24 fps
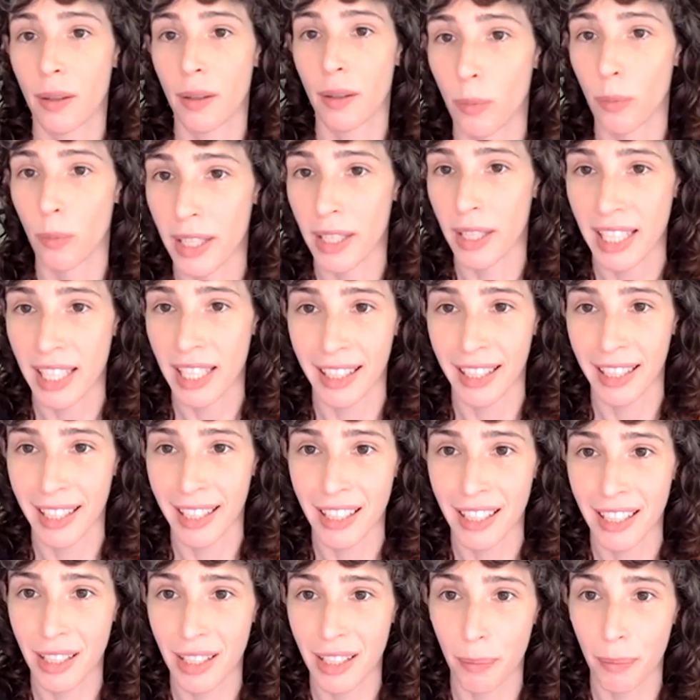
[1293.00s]
was in
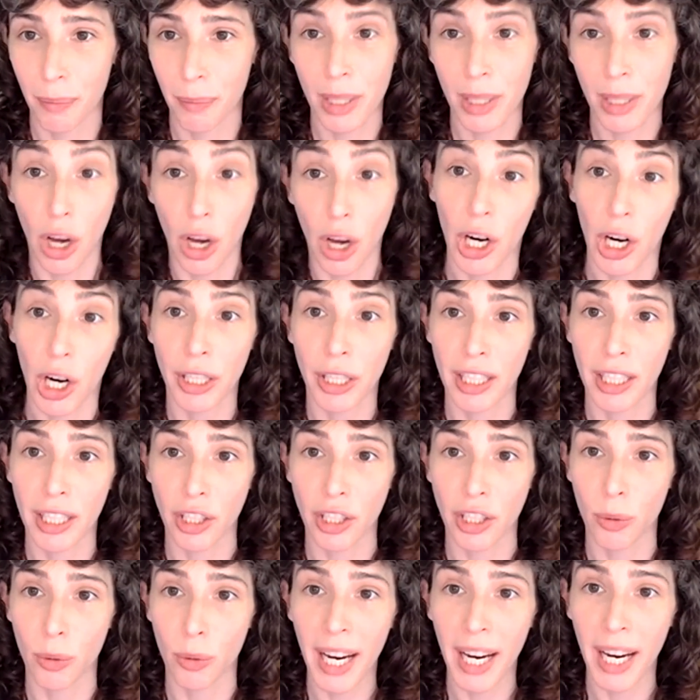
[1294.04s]
this bizarre
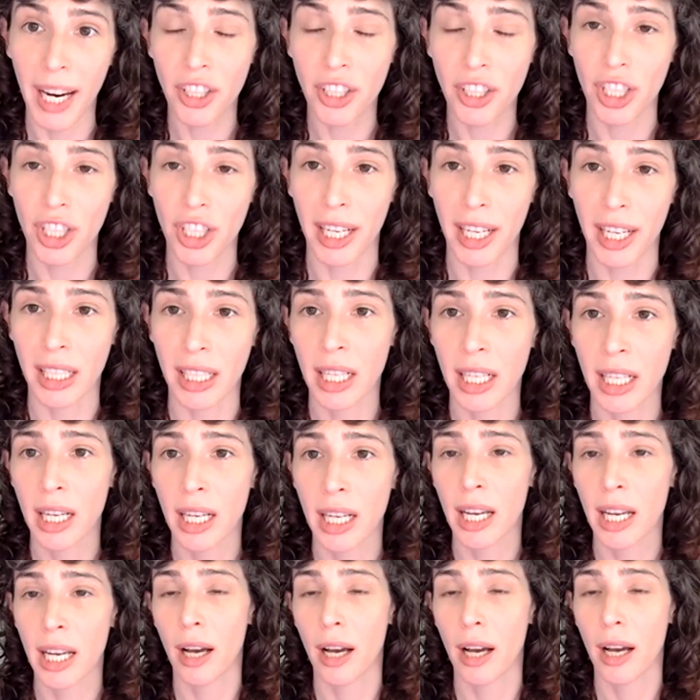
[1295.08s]
situation
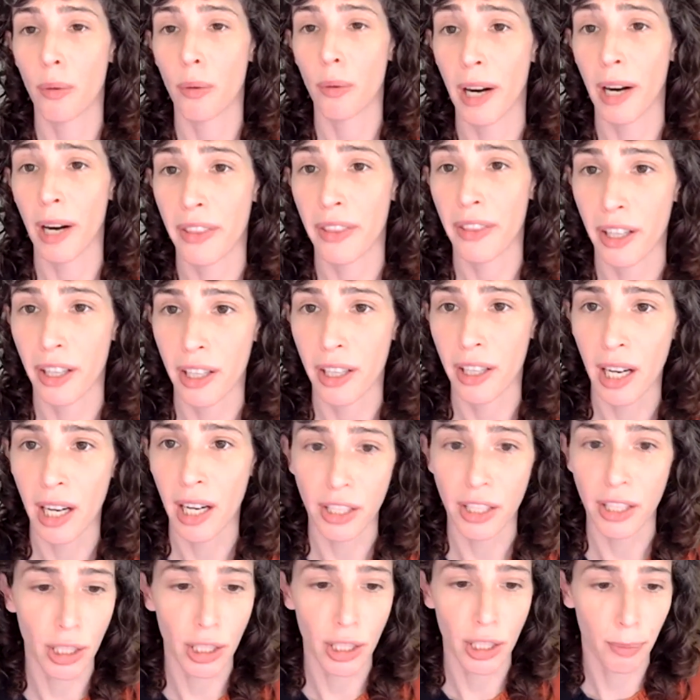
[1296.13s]
where their
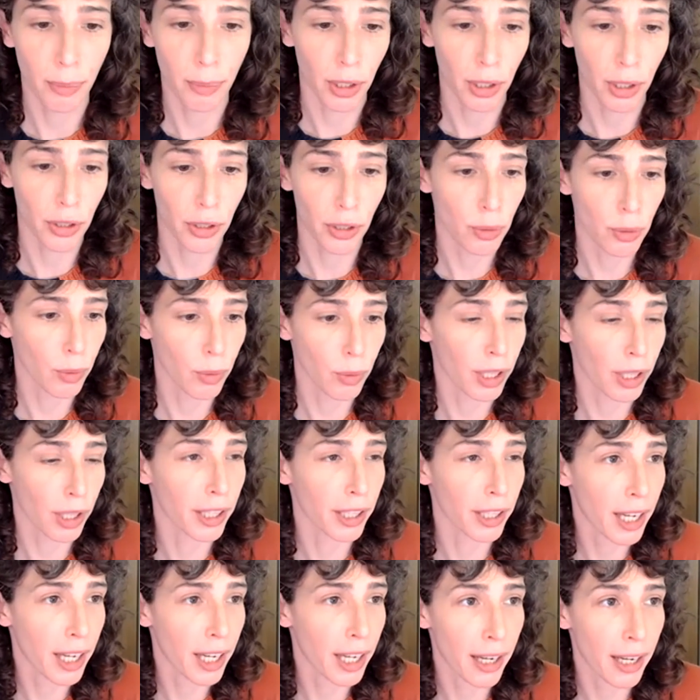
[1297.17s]
customers
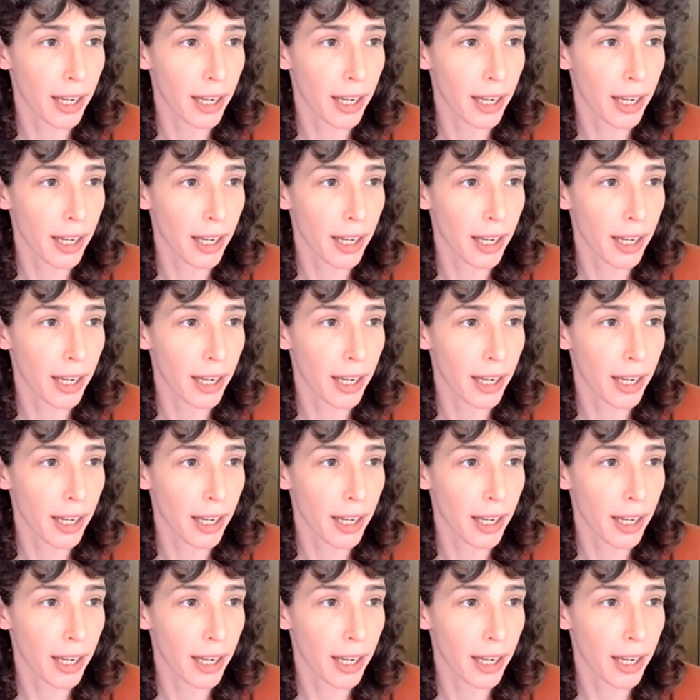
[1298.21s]
were,